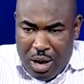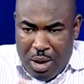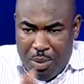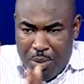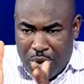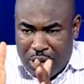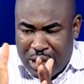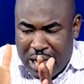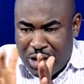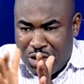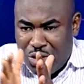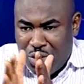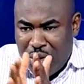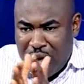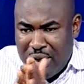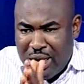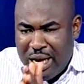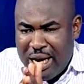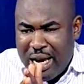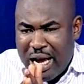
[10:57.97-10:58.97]
But as you
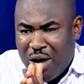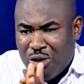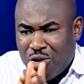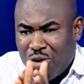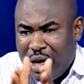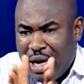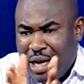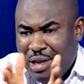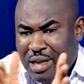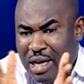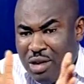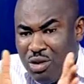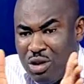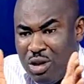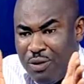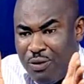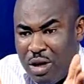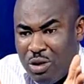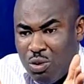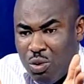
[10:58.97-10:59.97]
learn how to enter into
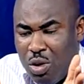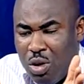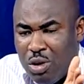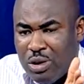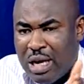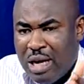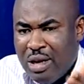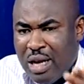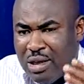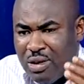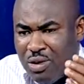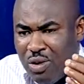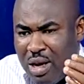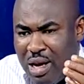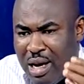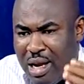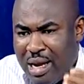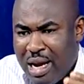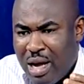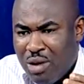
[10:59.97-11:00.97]
different worlds, and as you
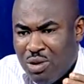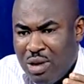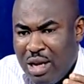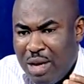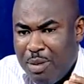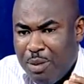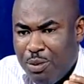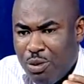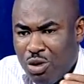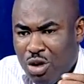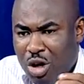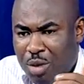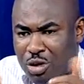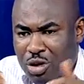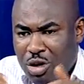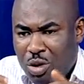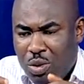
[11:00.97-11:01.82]
learn how to let people to come into your